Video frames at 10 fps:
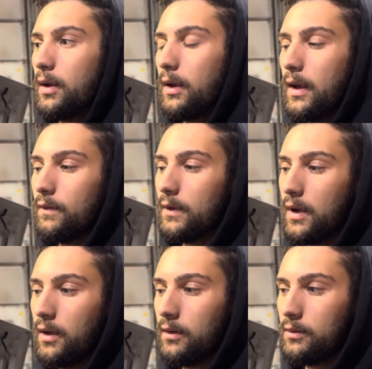and
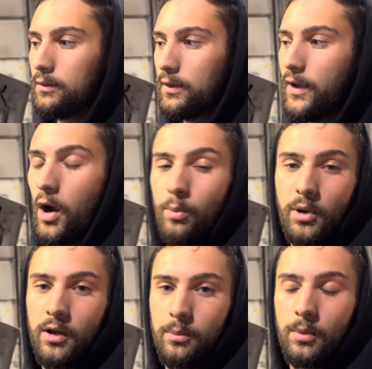then the down
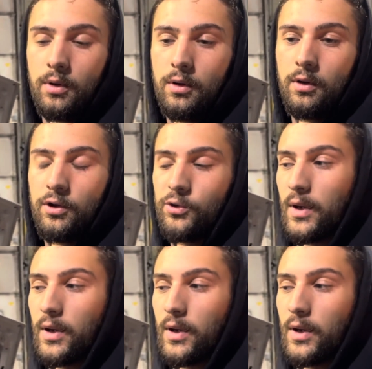pipe, so